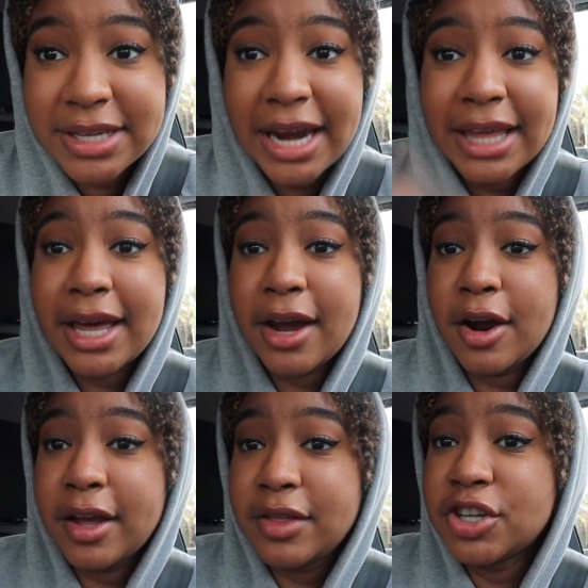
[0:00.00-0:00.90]
Getting
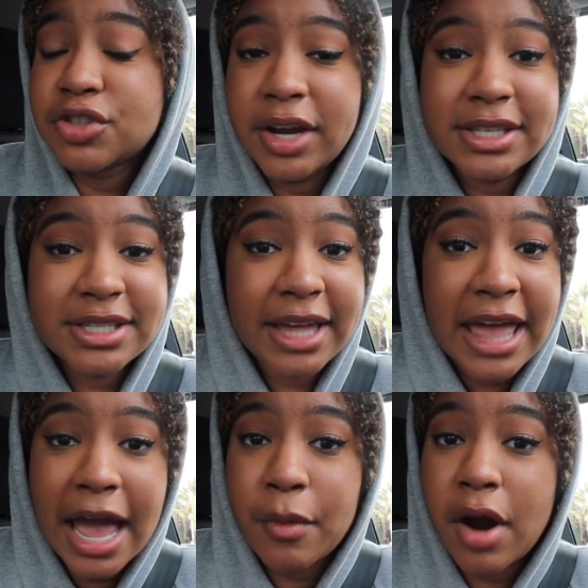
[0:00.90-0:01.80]
there, the drinks, the
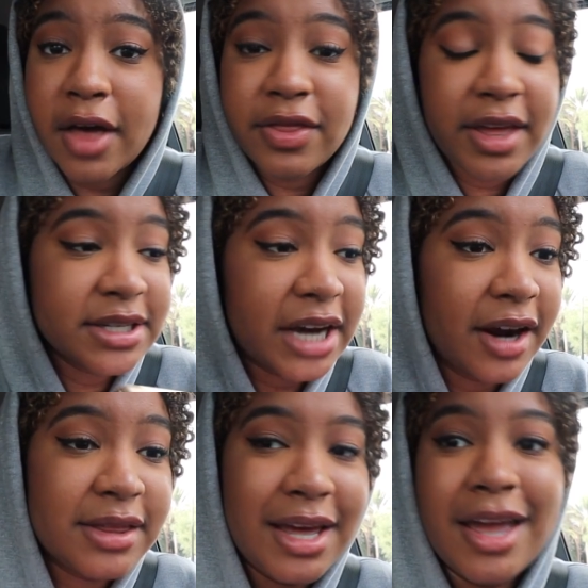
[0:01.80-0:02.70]
camera, the
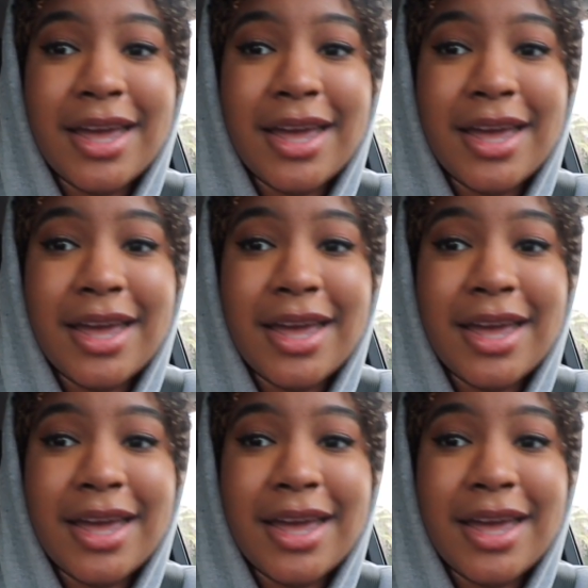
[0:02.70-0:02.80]
entire thing.